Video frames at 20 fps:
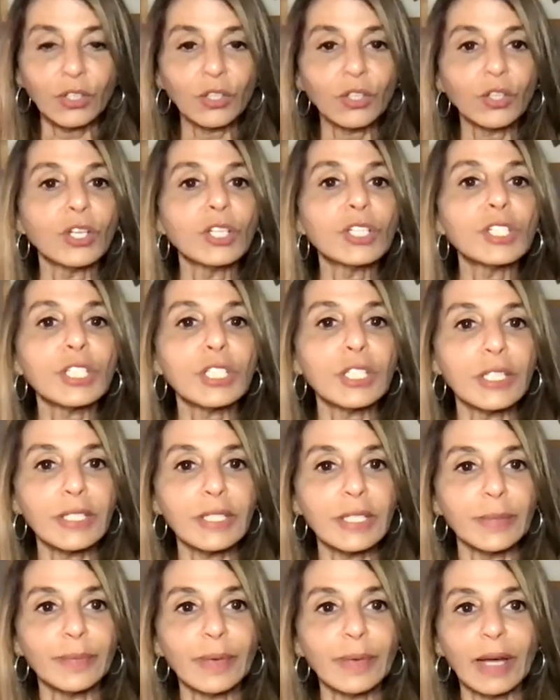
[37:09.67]
conscious
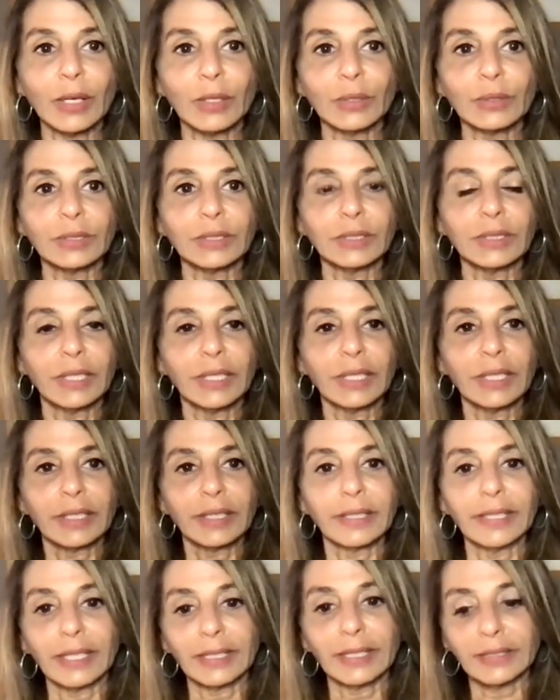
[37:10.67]
about
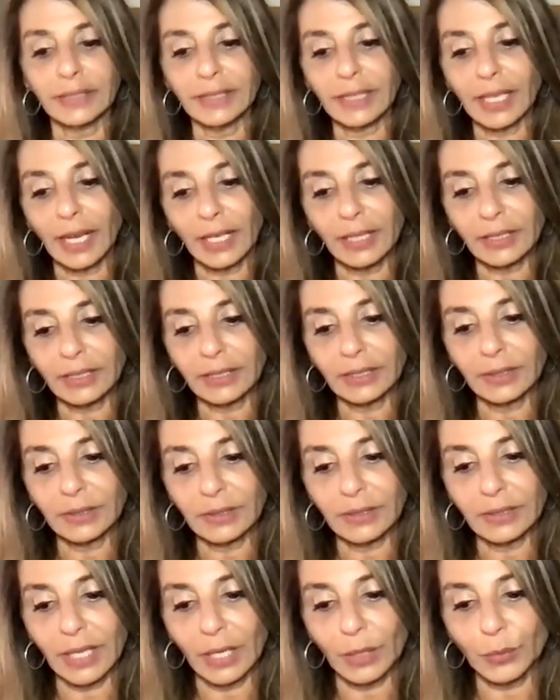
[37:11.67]

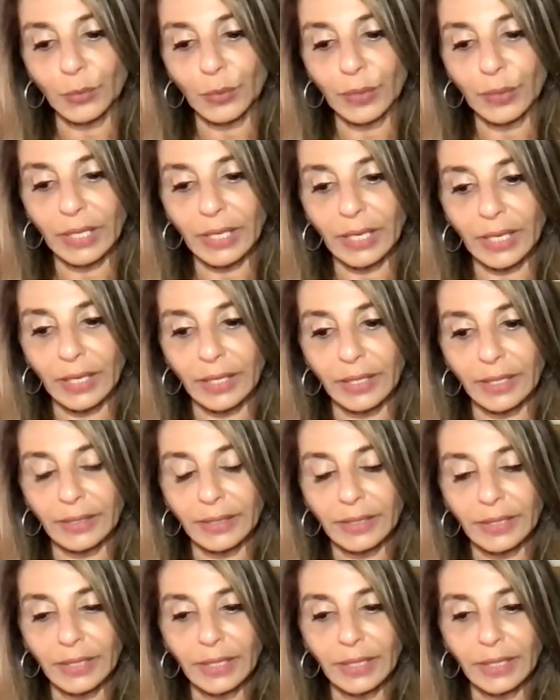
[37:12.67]
that we are